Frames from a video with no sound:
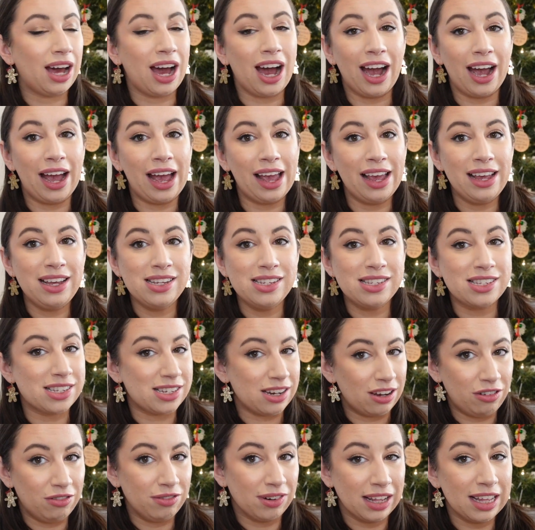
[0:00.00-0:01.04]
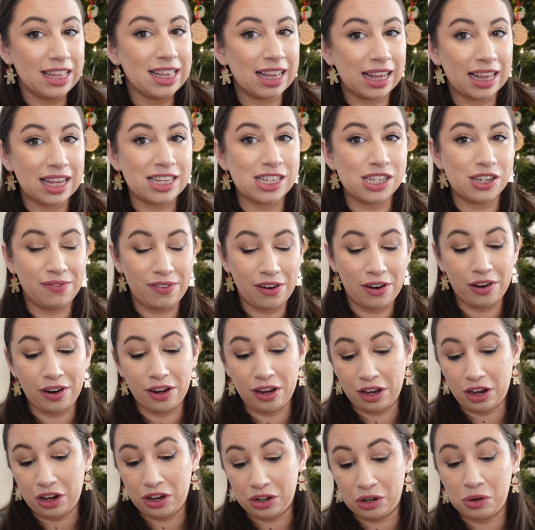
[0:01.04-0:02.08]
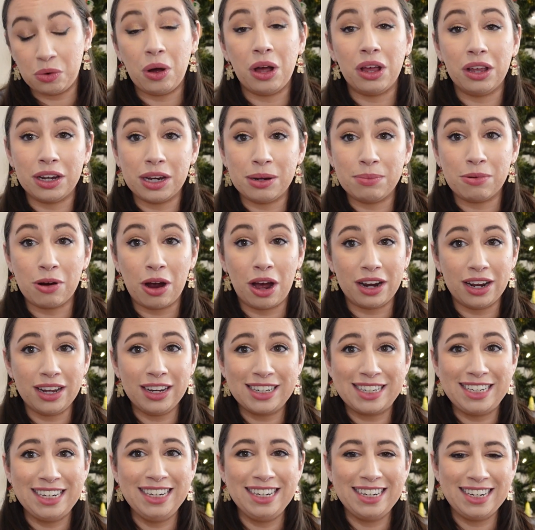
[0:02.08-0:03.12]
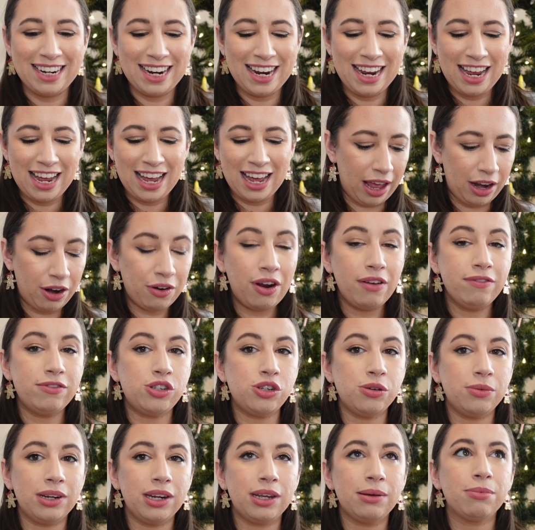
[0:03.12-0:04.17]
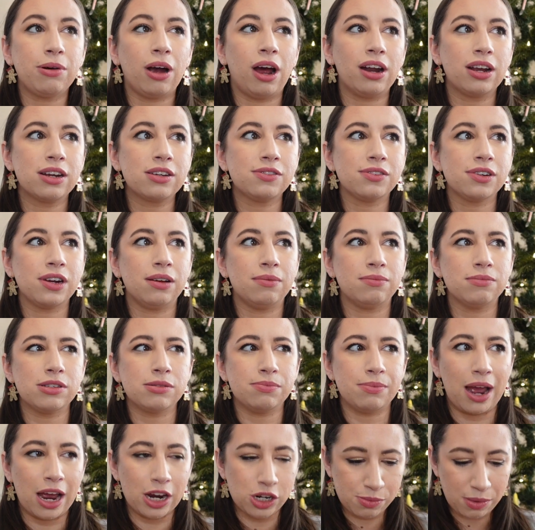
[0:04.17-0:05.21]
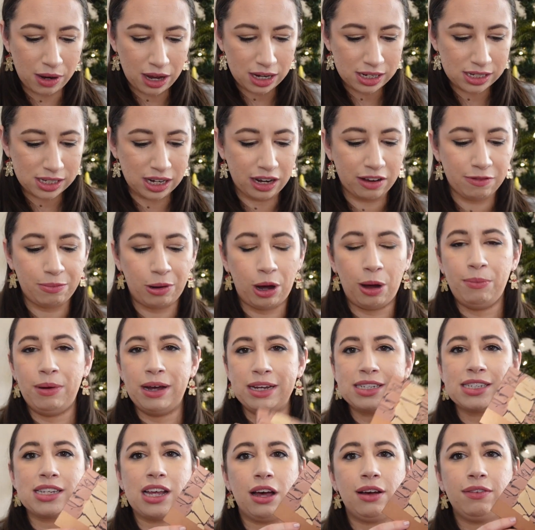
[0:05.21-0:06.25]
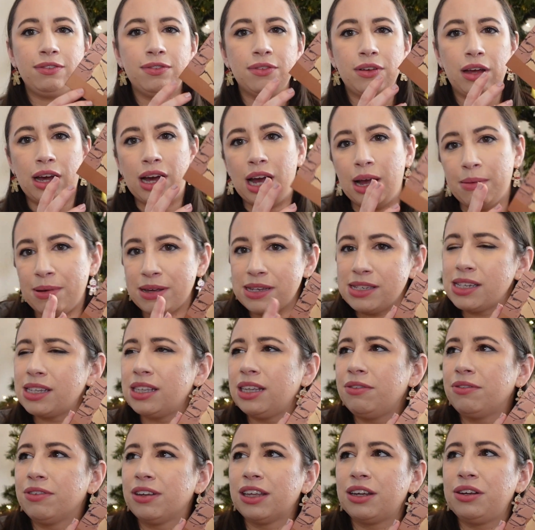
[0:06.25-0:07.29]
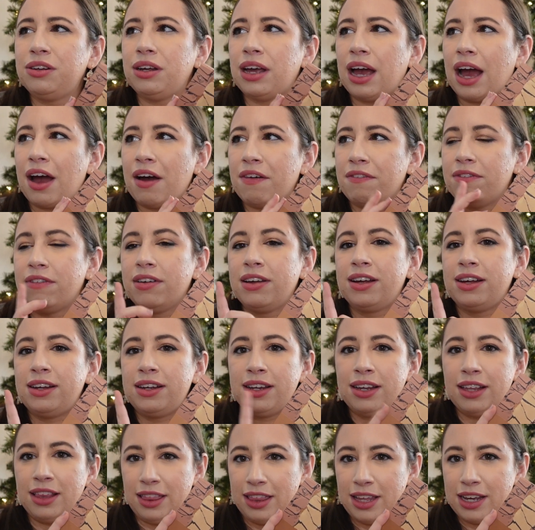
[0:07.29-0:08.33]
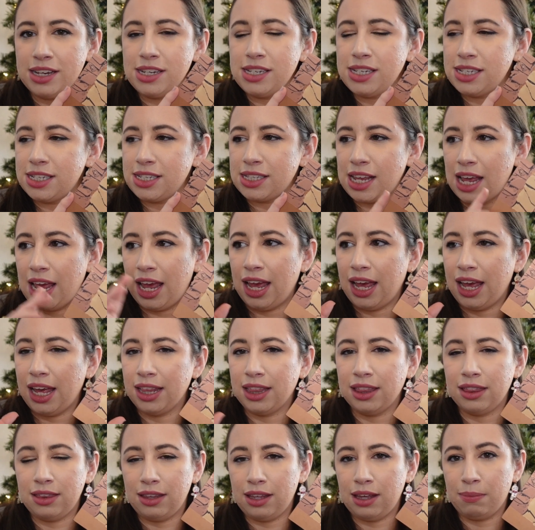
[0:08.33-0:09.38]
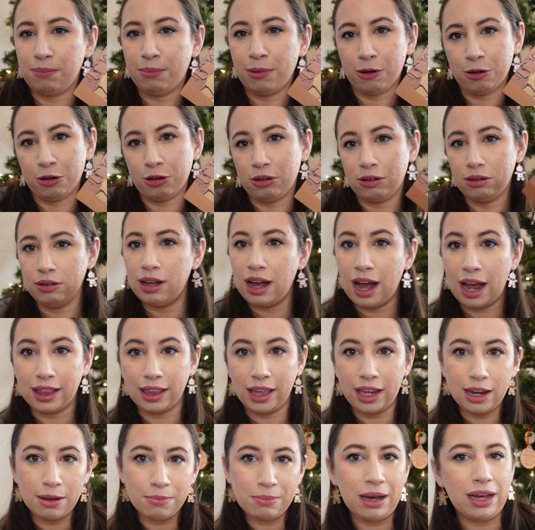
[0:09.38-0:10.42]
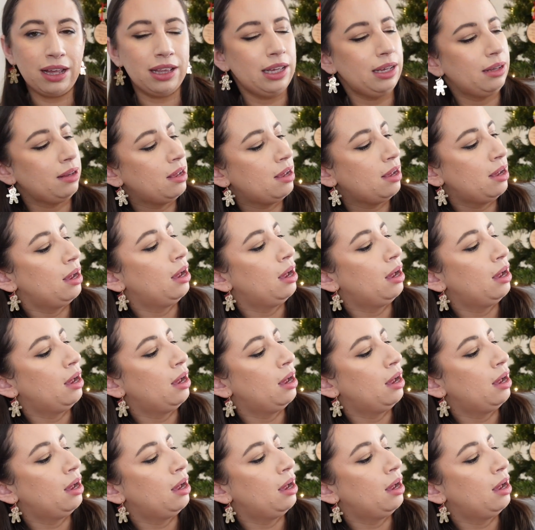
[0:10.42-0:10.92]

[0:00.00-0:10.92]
I still really think this is a very good quality product. I don't have too many products from Smashbox that I bought myself. I basically really have this and the Pearl highlighting palette.